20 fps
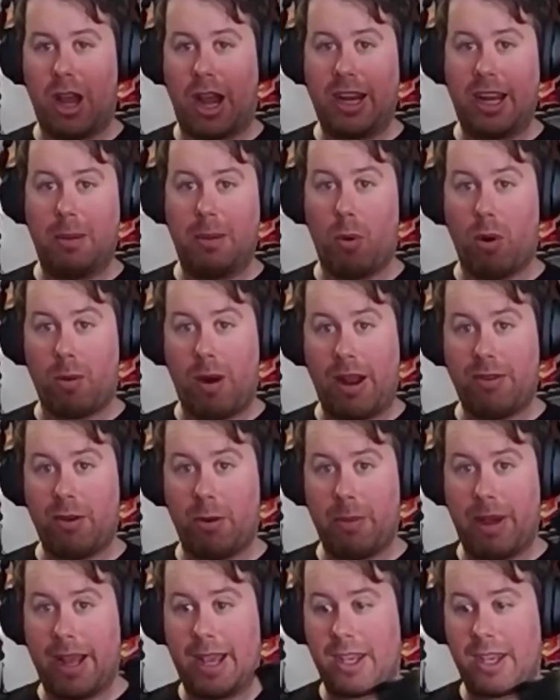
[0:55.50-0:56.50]
need more rifle
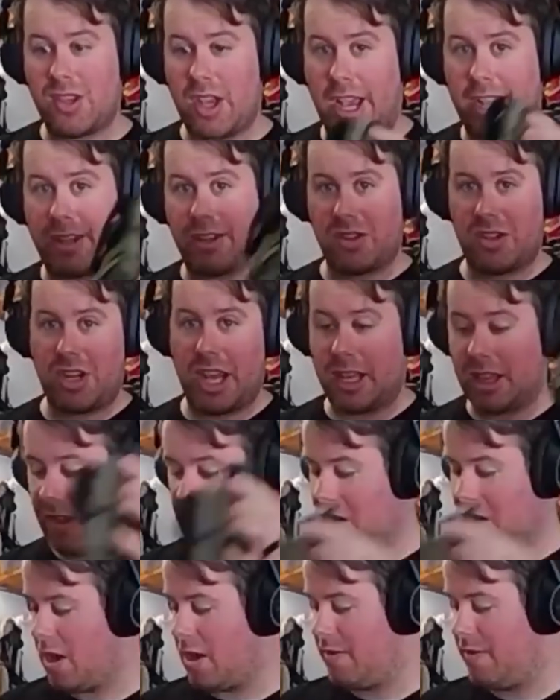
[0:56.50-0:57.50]
mags, I can just take this
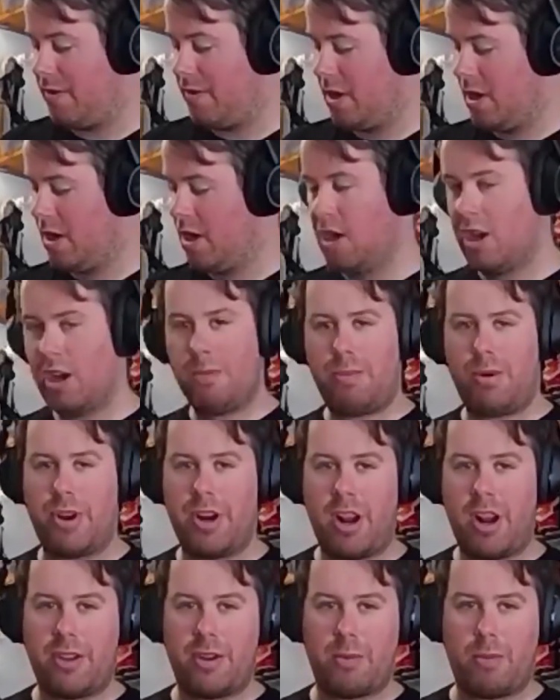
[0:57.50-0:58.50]
off, put
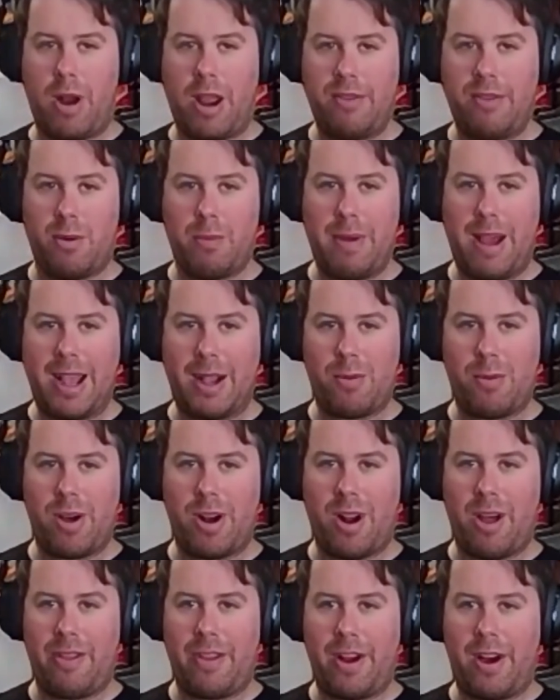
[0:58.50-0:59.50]
another rifle mag one
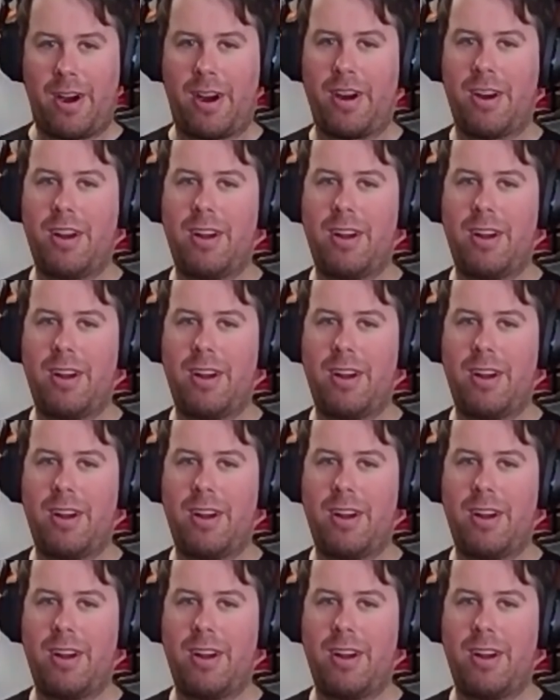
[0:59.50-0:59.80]
on there